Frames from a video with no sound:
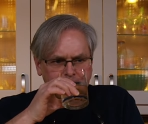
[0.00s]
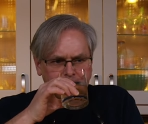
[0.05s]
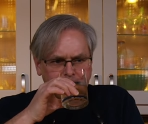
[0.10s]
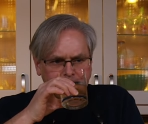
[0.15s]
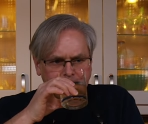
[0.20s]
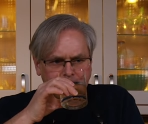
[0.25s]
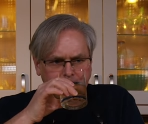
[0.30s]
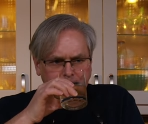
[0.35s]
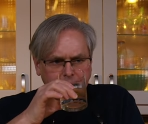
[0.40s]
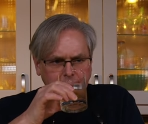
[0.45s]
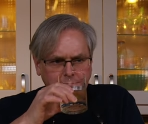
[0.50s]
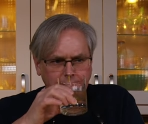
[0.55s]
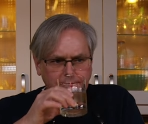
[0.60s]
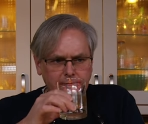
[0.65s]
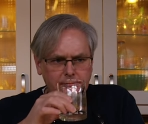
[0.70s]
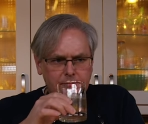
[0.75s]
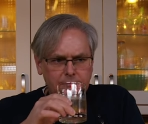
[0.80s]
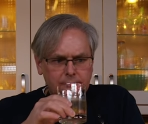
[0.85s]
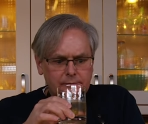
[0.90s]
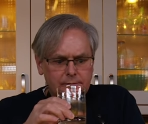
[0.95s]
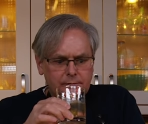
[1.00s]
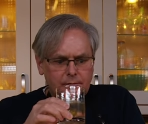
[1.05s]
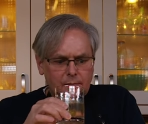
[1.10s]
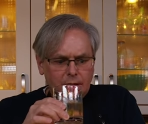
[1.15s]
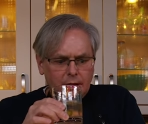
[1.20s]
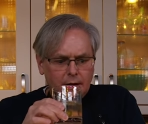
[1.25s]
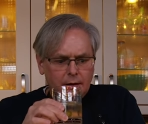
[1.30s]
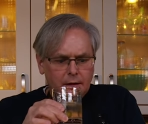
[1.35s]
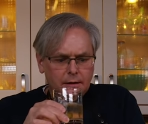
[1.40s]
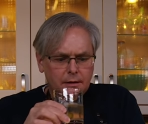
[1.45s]

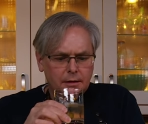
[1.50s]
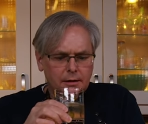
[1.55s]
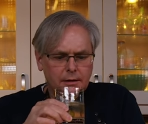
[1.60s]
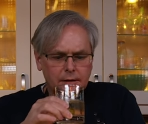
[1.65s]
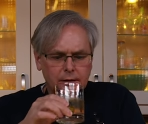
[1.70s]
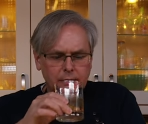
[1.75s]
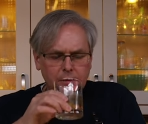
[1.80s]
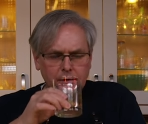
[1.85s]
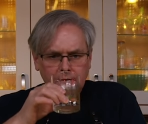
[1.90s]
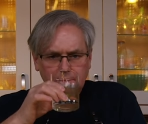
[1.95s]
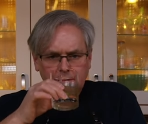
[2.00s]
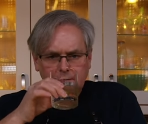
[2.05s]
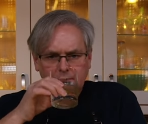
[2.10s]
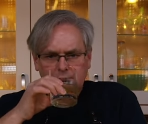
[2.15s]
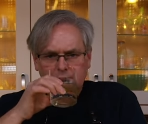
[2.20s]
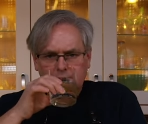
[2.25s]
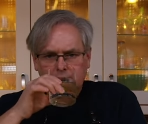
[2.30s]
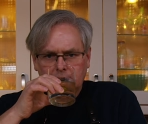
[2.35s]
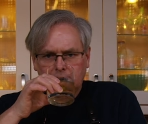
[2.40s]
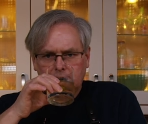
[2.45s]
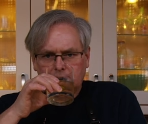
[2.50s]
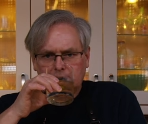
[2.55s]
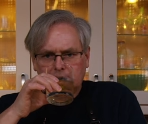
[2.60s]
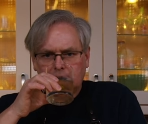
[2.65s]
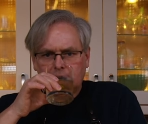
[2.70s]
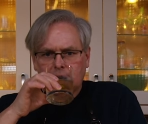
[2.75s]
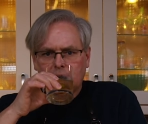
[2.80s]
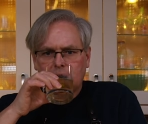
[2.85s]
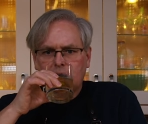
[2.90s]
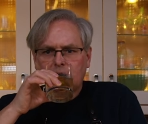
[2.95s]

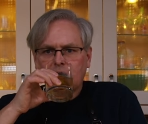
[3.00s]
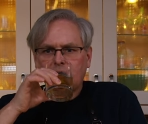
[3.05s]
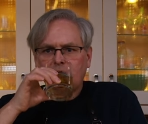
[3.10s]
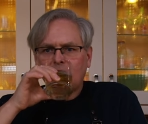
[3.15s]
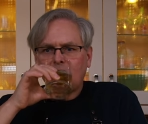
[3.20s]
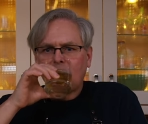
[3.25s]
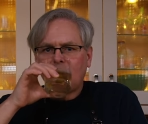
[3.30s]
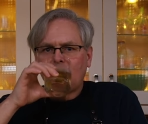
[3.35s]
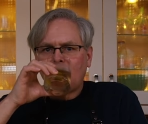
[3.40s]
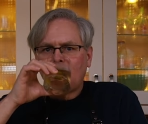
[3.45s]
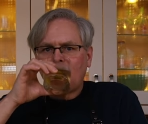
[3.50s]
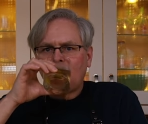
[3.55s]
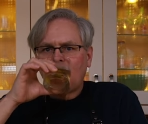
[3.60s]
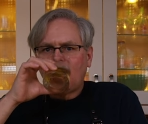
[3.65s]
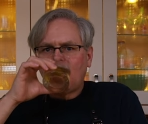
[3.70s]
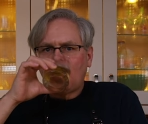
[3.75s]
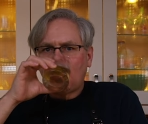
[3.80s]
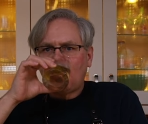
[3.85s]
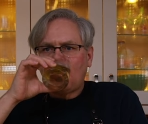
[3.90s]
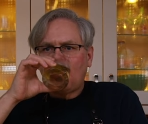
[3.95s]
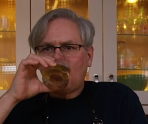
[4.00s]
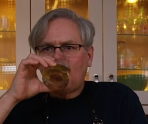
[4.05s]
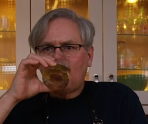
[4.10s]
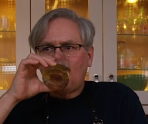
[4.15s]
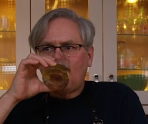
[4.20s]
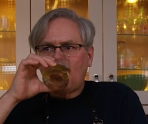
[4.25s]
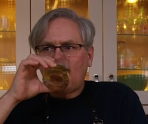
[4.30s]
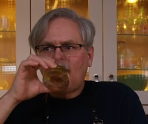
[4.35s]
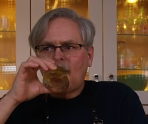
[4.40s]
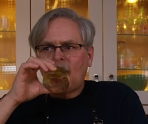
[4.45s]

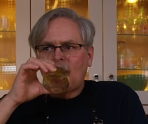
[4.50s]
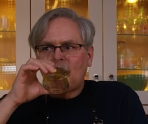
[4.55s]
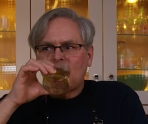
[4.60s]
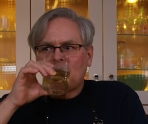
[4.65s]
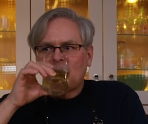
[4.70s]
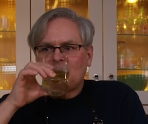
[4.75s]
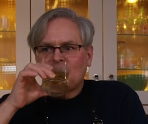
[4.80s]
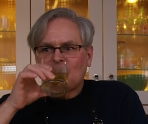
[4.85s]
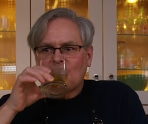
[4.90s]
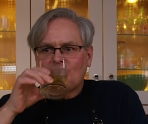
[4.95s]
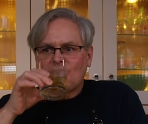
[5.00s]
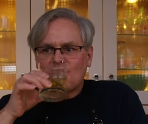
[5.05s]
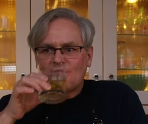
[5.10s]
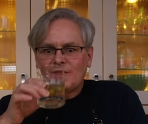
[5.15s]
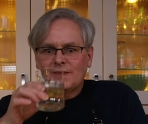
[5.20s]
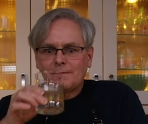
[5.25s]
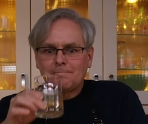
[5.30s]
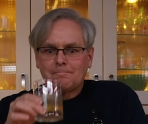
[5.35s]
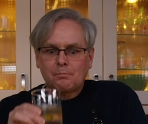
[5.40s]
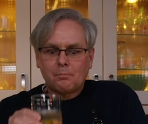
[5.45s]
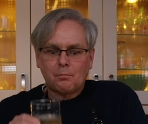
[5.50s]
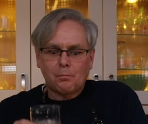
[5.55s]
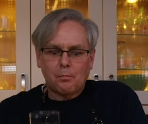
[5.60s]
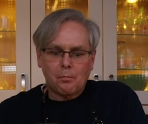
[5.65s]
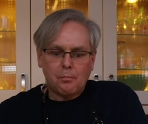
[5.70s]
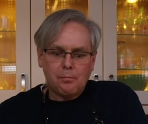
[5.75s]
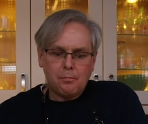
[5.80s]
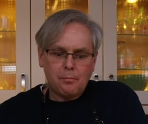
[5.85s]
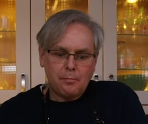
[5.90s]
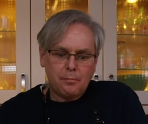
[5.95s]

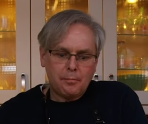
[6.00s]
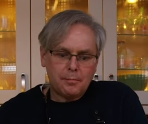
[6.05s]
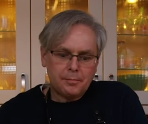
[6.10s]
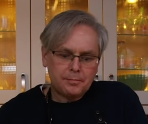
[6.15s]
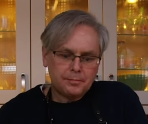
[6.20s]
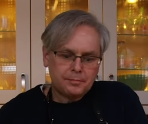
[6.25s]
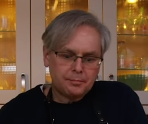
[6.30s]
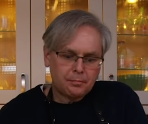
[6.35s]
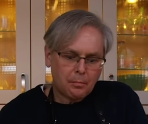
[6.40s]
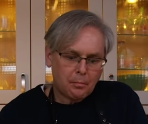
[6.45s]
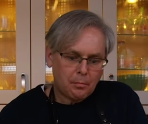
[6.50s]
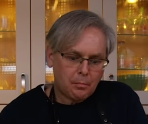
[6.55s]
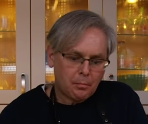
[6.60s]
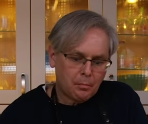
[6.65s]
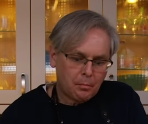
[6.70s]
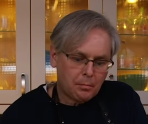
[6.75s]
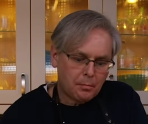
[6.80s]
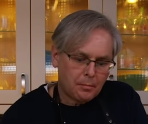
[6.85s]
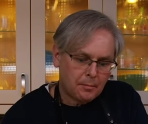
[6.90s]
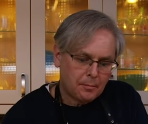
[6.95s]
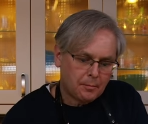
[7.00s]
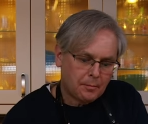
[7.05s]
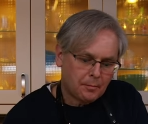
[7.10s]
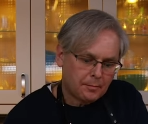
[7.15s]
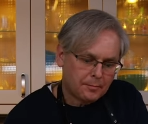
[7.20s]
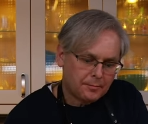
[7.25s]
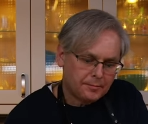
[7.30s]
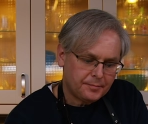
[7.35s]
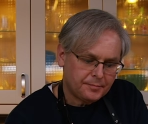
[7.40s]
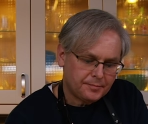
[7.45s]

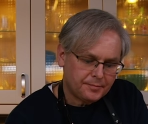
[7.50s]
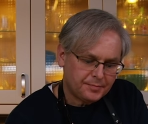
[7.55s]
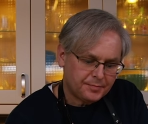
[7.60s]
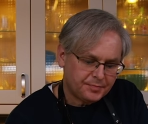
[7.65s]
No one is speaking in this clip.